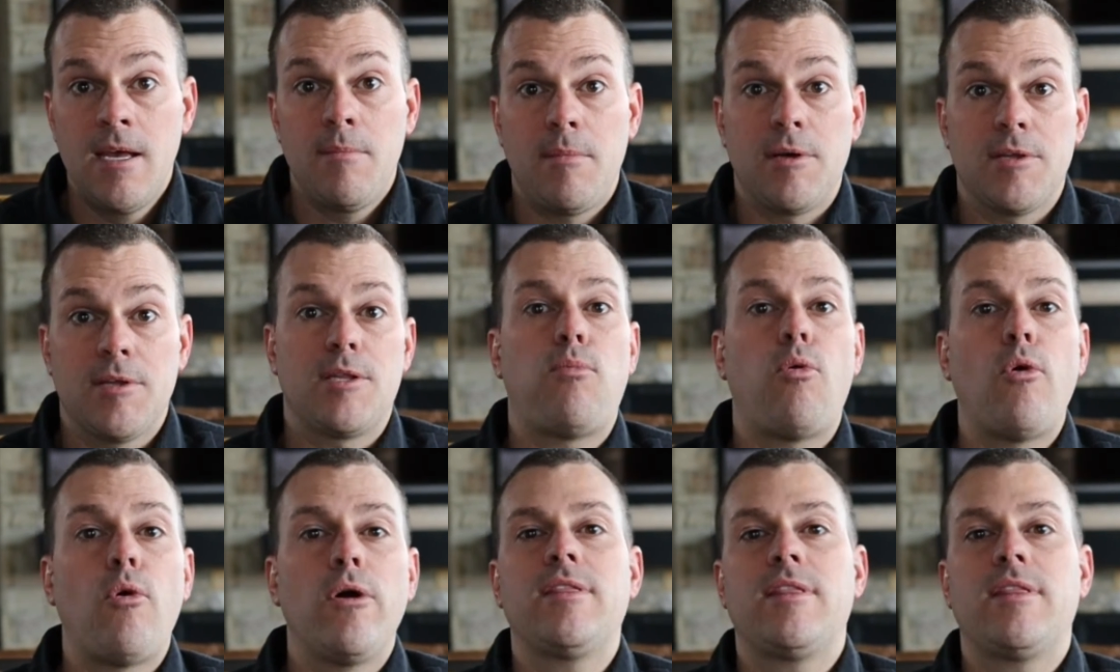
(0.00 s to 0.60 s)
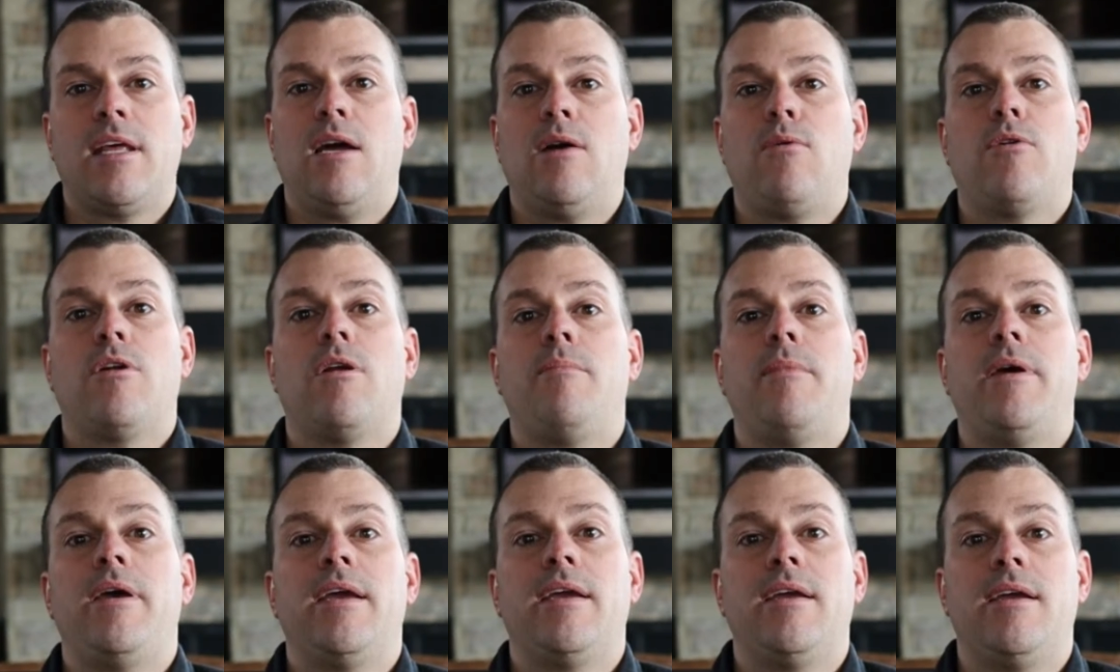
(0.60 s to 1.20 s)
But the point that I want
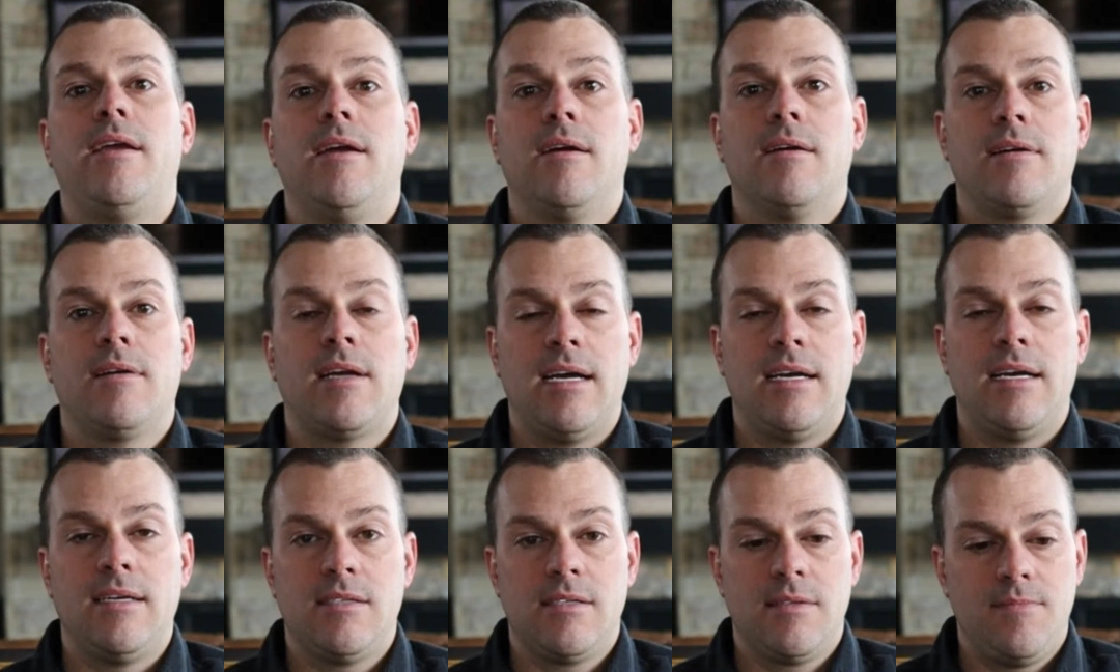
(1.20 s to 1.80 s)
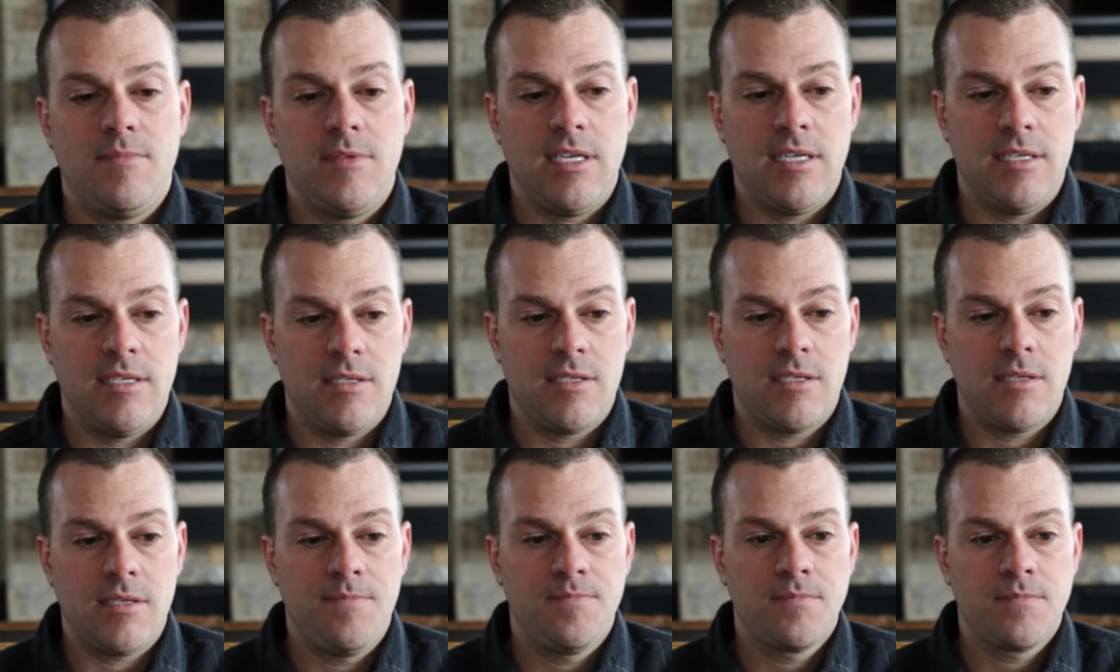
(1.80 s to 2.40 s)
to make here, guys,
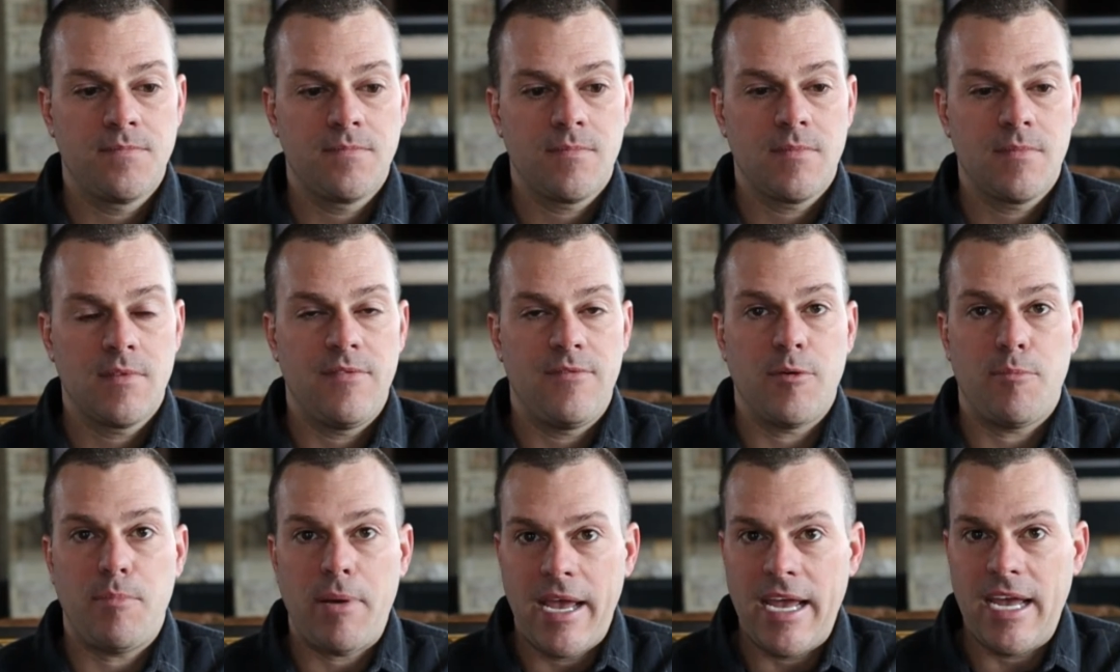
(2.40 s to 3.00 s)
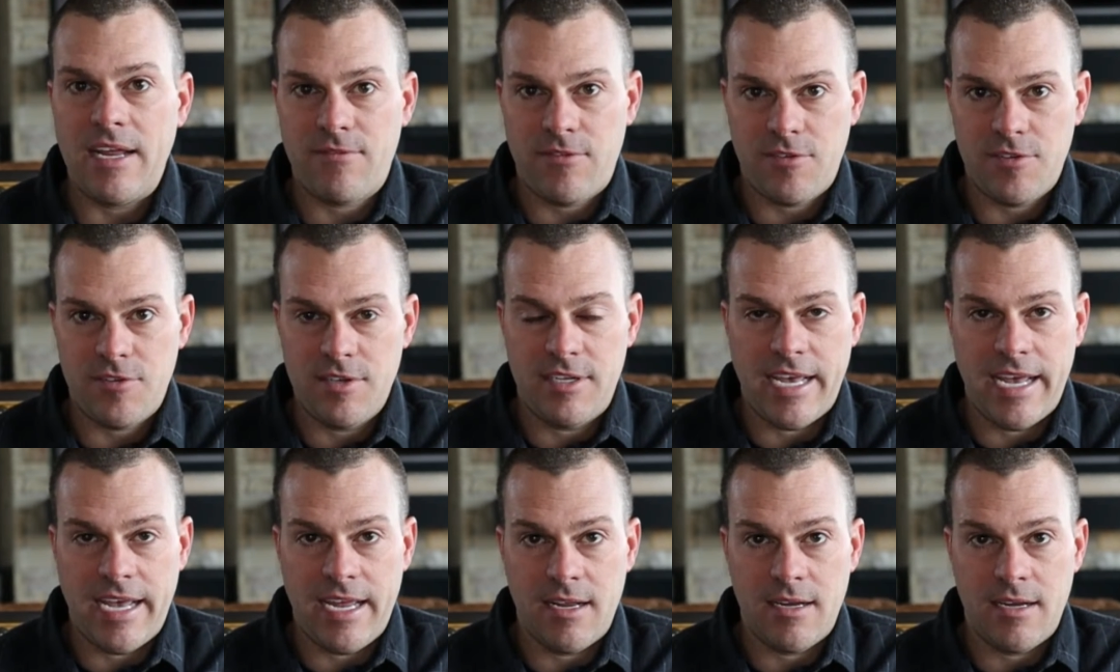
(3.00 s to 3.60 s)
is if you're paying for the
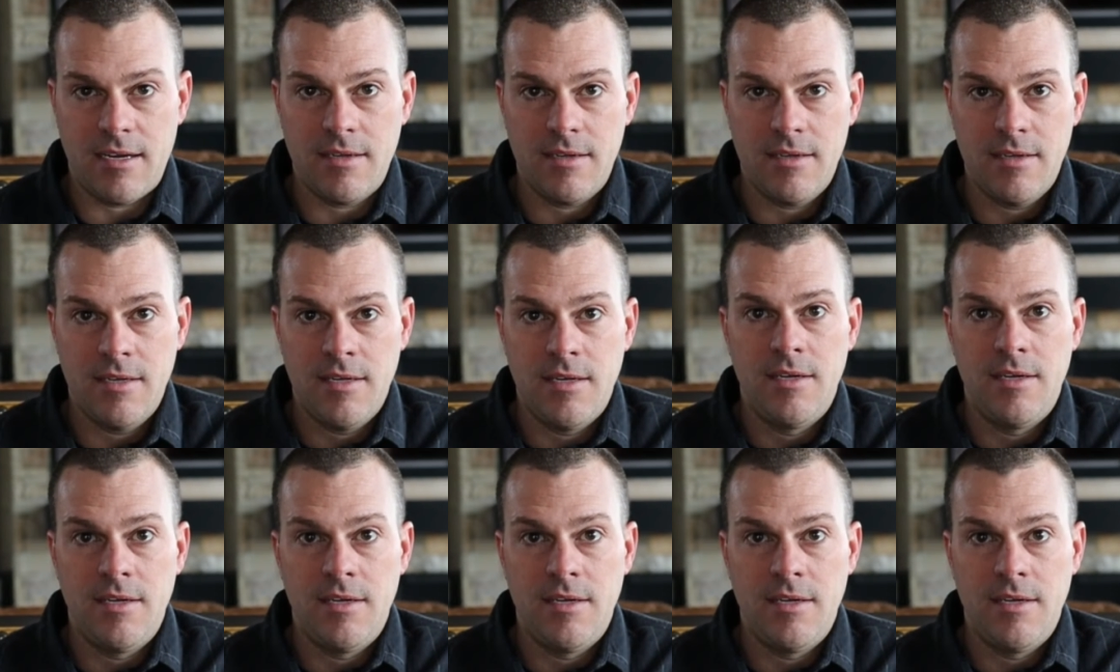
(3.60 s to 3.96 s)
data,